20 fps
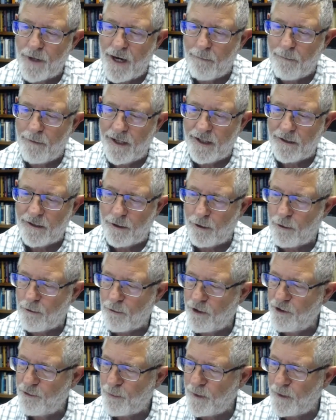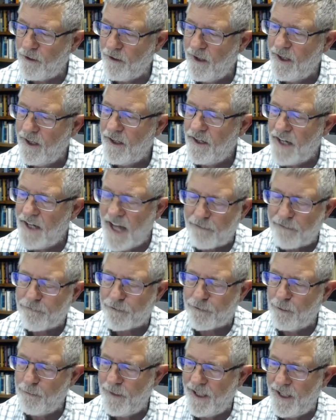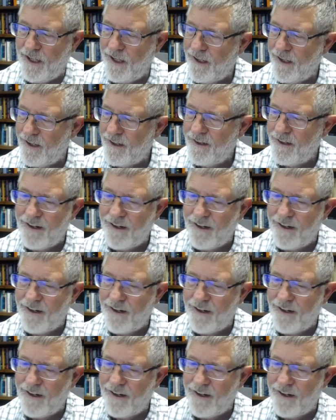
probably a little crisper. Not for me.